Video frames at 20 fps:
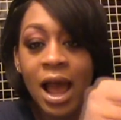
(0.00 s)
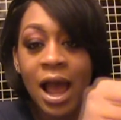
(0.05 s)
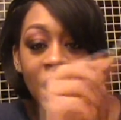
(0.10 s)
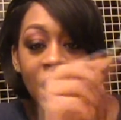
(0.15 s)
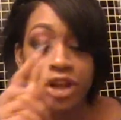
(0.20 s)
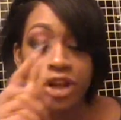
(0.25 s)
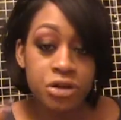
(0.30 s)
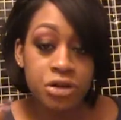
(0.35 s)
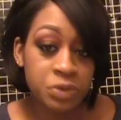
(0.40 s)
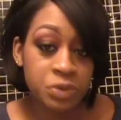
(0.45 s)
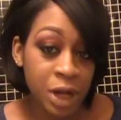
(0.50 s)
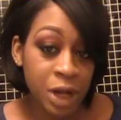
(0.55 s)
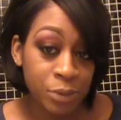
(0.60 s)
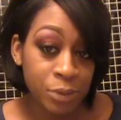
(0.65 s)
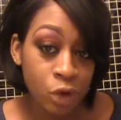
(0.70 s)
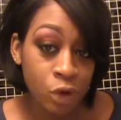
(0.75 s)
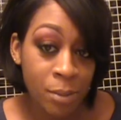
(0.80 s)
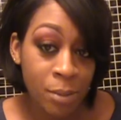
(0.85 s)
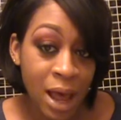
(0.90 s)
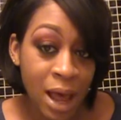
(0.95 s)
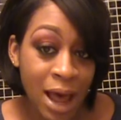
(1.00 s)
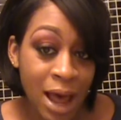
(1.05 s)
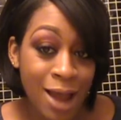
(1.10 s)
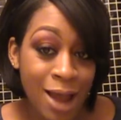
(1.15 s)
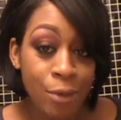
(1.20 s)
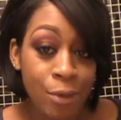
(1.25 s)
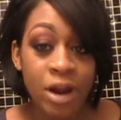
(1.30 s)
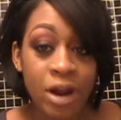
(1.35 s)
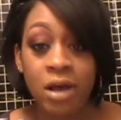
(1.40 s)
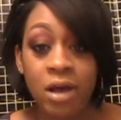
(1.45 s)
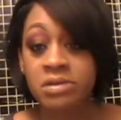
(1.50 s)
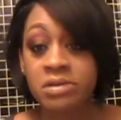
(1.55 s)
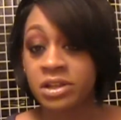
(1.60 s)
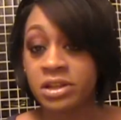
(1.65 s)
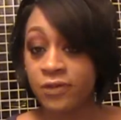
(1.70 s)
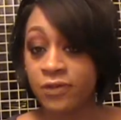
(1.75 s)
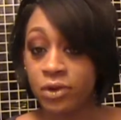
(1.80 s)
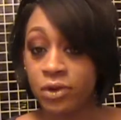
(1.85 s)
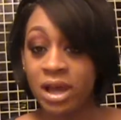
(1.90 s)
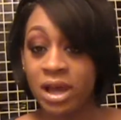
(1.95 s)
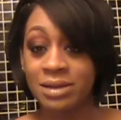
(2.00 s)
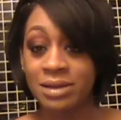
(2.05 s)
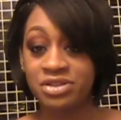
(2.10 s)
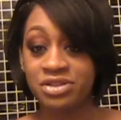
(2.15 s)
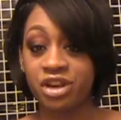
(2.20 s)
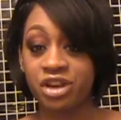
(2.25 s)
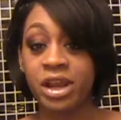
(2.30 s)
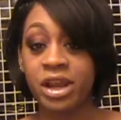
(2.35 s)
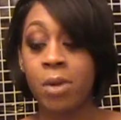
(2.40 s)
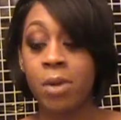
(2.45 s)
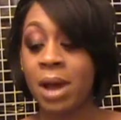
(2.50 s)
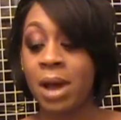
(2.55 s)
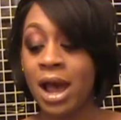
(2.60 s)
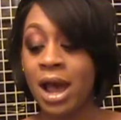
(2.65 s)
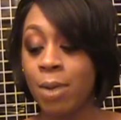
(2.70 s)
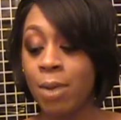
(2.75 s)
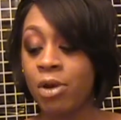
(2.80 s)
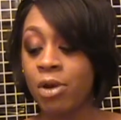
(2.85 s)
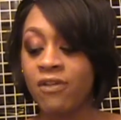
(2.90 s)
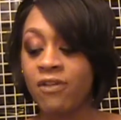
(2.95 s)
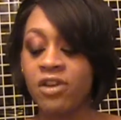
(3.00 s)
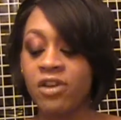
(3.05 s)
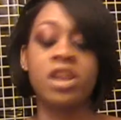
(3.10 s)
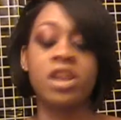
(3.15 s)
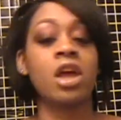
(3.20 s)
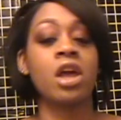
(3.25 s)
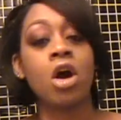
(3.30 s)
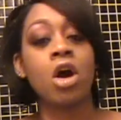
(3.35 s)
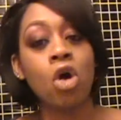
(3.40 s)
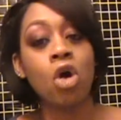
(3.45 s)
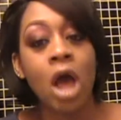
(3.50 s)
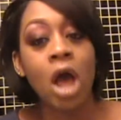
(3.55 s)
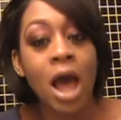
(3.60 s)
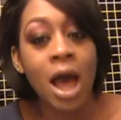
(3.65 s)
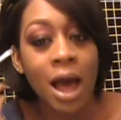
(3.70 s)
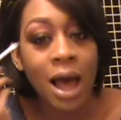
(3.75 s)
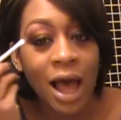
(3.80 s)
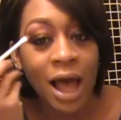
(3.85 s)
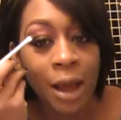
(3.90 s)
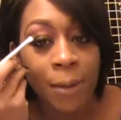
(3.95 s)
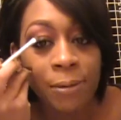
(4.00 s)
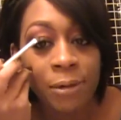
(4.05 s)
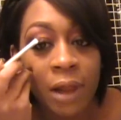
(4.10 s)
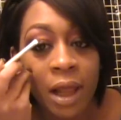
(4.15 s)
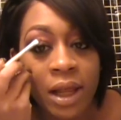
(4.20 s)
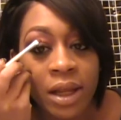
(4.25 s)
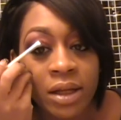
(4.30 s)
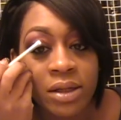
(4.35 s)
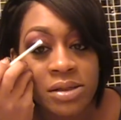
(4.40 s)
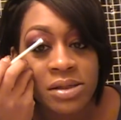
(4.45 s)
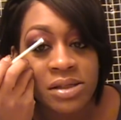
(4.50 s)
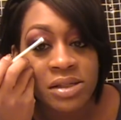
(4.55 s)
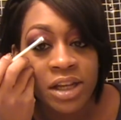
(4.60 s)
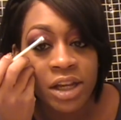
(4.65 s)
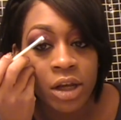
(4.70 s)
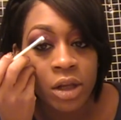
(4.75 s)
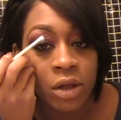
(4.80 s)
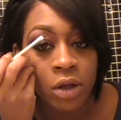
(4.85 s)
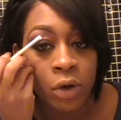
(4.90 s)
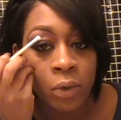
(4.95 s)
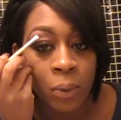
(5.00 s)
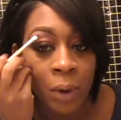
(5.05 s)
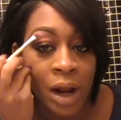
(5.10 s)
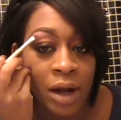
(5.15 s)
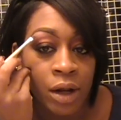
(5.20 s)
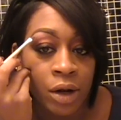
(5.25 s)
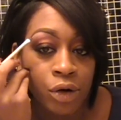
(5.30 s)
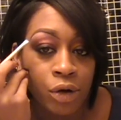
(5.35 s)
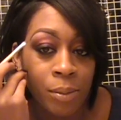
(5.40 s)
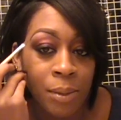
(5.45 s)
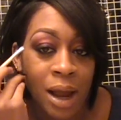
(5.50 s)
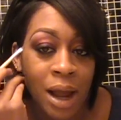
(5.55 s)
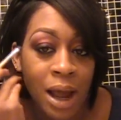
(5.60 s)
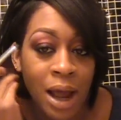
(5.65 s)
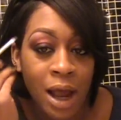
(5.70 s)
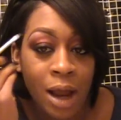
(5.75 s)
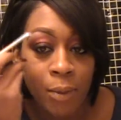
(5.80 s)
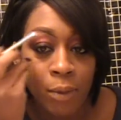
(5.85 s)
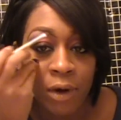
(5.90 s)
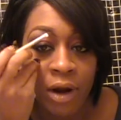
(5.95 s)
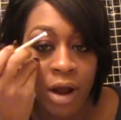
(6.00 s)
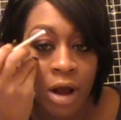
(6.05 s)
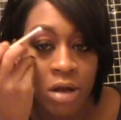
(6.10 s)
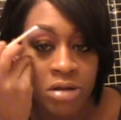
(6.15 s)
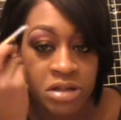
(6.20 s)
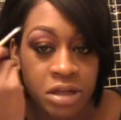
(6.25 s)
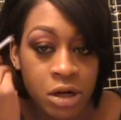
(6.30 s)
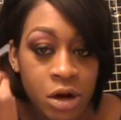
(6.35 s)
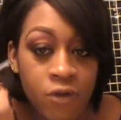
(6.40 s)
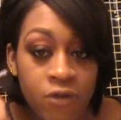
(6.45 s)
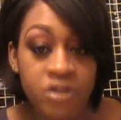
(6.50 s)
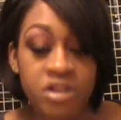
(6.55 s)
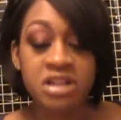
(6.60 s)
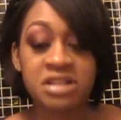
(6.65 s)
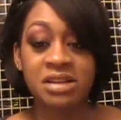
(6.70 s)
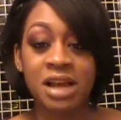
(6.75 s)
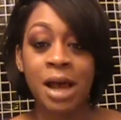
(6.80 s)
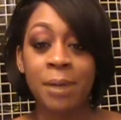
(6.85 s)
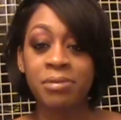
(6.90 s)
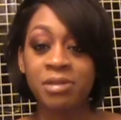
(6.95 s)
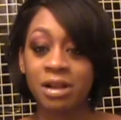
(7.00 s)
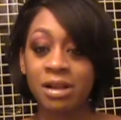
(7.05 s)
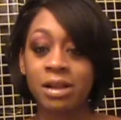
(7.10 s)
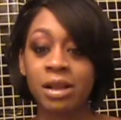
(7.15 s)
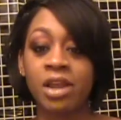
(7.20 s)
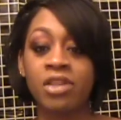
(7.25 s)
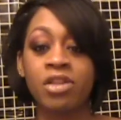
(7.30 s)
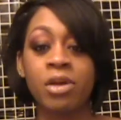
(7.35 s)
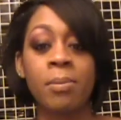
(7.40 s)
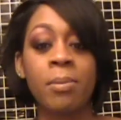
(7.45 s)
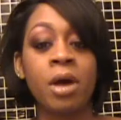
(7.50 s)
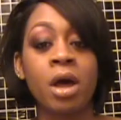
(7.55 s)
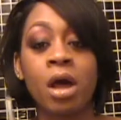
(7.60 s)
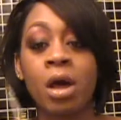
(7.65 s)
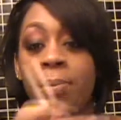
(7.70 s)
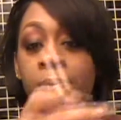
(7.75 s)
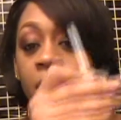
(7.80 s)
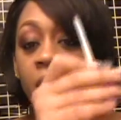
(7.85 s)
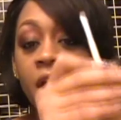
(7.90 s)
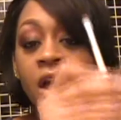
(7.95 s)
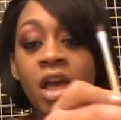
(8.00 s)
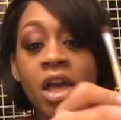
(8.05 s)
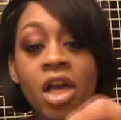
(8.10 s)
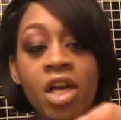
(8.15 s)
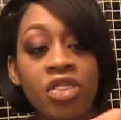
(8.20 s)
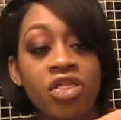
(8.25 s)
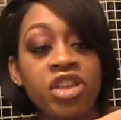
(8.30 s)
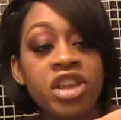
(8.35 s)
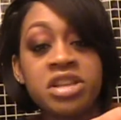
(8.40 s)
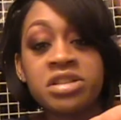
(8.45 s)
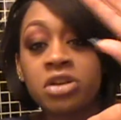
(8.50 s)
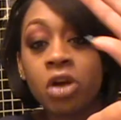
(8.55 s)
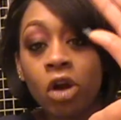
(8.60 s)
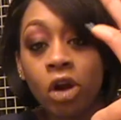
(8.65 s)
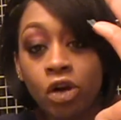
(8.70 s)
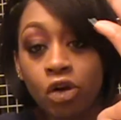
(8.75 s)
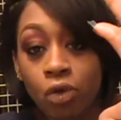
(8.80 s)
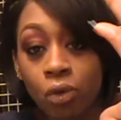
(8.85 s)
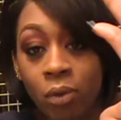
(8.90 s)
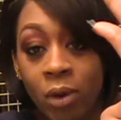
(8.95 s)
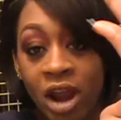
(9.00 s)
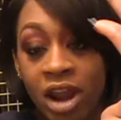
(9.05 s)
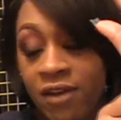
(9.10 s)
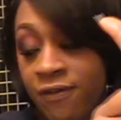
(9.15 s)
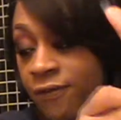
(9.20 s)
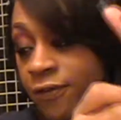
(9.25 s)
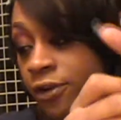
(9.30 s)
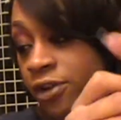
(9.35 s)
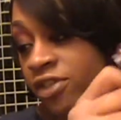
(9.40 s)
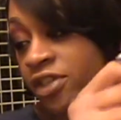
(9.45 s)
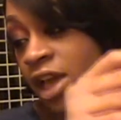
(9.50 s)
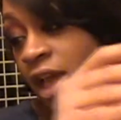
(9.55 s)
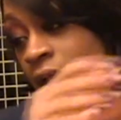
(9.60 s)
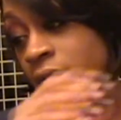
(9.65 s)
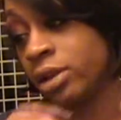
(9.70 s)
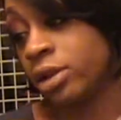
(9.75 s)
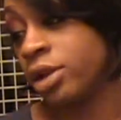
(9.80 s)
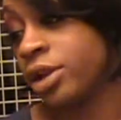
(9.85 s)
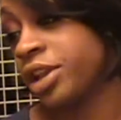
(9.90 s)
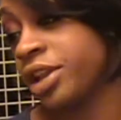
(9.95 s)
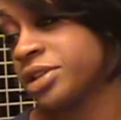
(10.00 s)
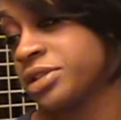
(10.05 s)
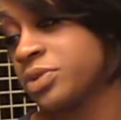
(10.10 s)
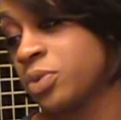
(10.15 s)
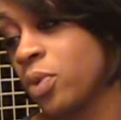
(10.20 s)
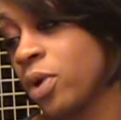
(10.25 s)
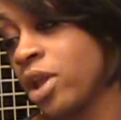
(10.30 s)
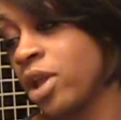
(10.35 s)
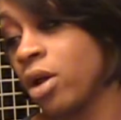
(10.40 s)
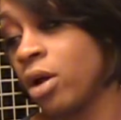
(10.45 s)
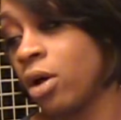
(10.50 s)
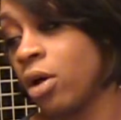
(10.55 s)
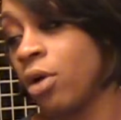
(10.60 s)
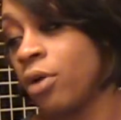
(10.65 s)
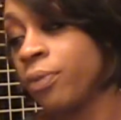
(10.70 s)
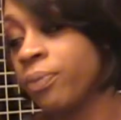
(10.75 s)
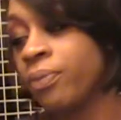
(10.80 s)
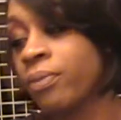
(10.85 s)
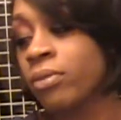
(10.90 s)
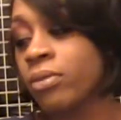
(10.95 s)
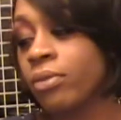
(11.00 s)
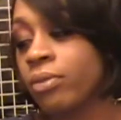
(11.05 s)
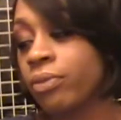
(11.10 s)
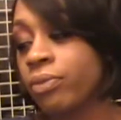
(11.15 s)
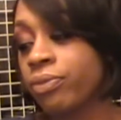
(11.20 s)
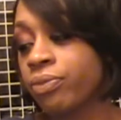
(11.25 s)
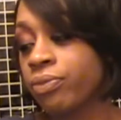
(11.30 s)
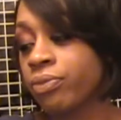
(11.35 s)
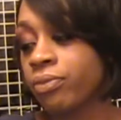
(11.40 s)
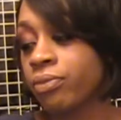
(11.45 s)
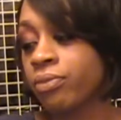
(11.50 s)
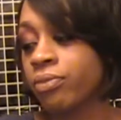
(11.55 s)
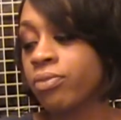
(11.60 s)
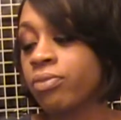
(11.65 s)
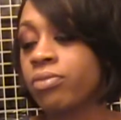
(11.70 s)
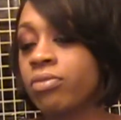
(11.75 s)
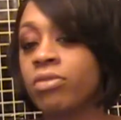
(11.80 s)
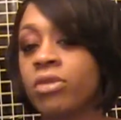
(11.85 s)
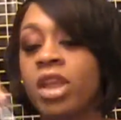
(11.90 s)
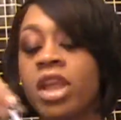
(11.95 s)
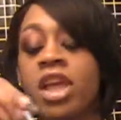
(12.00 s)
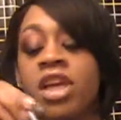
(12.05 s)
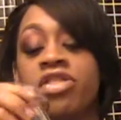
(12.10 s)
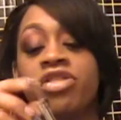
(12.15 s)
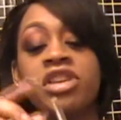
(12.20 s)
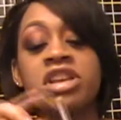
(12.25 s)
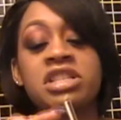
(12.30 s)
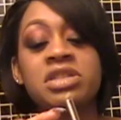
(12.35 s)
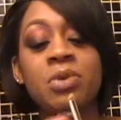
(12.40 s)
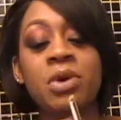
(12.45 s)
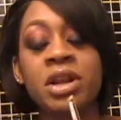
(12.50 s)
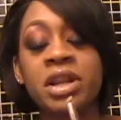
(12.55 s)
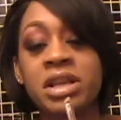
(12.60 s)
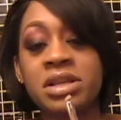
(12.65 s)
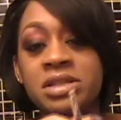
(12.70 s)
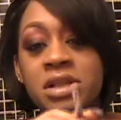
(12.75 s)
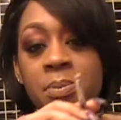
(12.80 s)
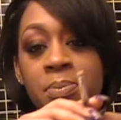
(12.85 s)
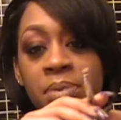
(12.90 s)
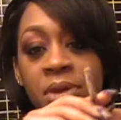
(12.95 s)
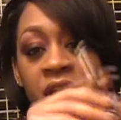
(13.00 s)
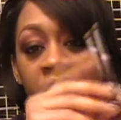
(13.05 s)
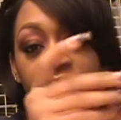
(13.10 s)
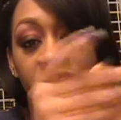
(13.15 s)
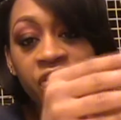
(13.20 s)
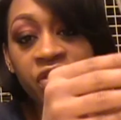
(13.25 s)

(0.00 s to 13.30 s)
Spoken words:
I use when I'm doing my eyebrows. If you guys check out my eyebrow video, I apply concealer right under my eyebrows and over the top to clean them up. These are great for that look as well. This one is a bit